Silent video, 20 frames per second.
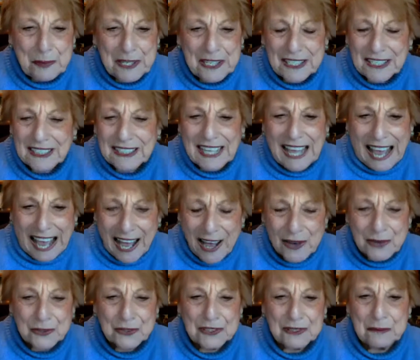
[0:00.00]
being
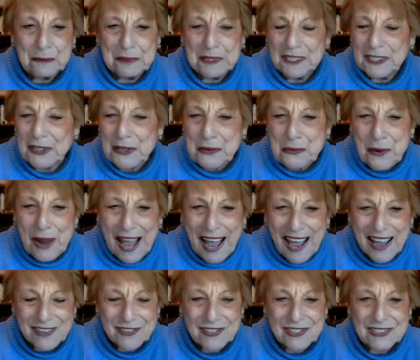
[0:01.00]
cowed and being
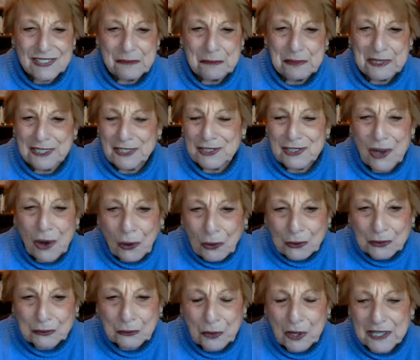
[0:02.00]
harassed and being
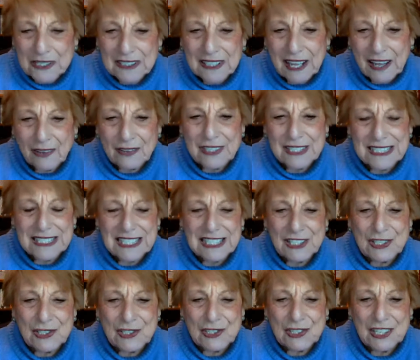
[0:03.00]
told what and how to
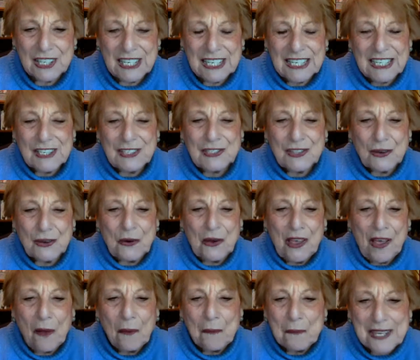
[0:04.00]
teach. So
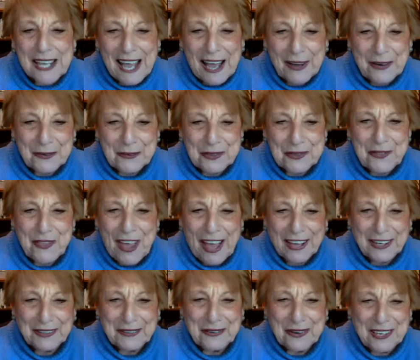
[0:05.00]
help me out with
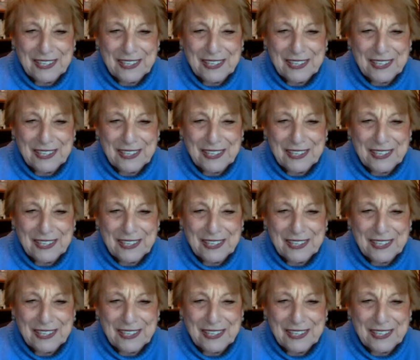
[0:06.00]
that